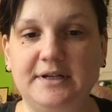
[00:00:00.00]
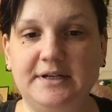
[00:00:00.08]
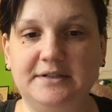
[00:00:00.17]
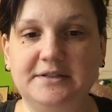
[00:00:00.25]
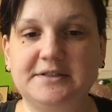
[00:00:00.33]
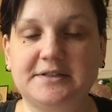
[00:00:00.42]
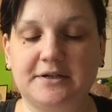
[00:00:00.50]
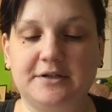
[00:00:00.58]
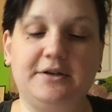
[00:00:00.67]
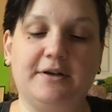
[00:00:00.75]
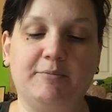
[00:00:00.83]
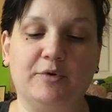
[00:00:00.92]
insert
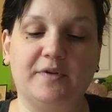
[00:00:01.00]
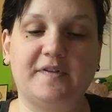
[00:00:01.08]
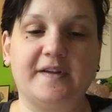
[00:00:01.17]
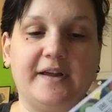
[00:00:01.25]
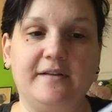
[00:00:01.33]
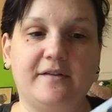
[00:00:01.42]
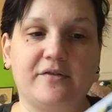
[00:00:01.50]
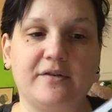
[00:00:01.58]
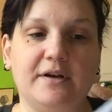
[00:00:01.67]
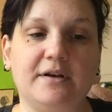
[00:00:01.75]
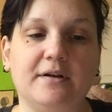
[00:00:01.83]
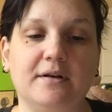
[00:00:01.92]
and you have both sides
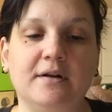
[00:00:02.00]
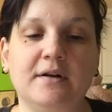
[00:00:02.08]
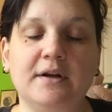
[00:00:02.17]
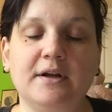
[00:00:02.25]
trayed on.